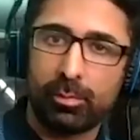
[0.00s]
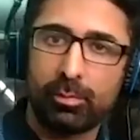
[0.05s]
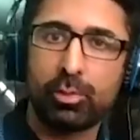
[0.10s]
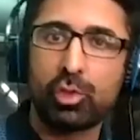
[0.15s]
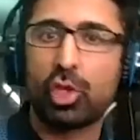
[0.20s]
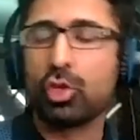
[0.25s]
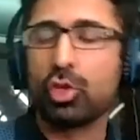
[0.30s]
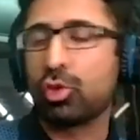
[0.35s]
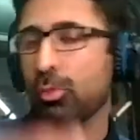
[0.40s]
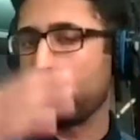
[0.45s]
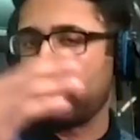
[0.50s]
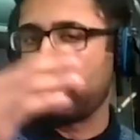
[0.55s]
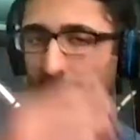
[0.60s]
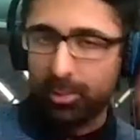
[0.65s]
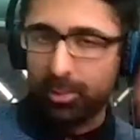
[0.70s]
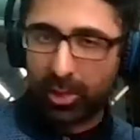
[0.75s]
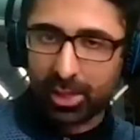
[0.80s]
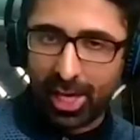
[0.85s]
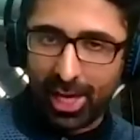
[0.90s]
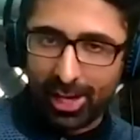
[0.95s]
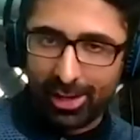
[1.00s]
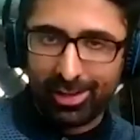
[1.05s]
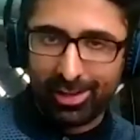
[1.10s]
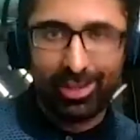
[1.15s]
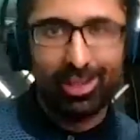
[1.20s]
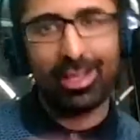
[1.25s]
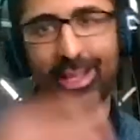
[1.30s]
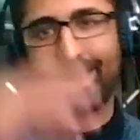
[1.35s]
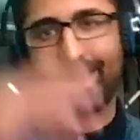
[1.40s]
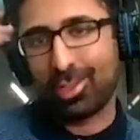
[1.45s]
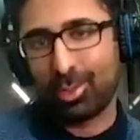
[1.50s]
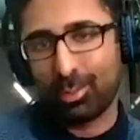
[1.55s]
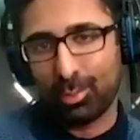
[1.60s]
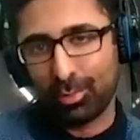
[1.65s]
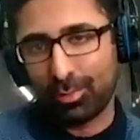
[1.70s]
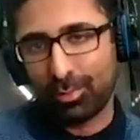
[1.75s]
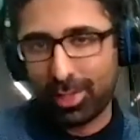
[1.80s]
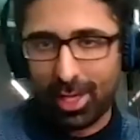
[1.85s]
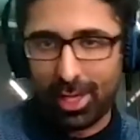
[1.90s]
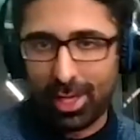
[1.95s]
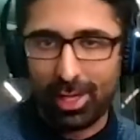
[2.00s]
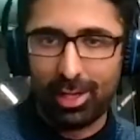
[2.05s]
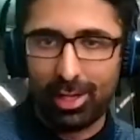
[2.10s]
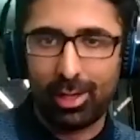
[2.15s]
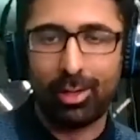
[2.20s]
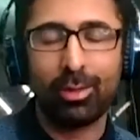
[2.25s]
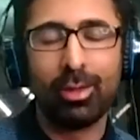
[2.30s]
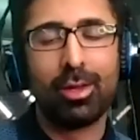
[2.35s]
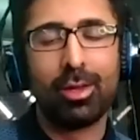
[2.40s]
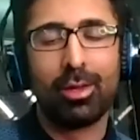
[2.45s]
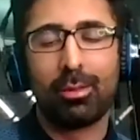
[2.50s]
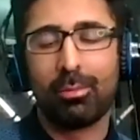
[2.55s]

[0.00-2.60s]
she should move up to Canada, I should move down.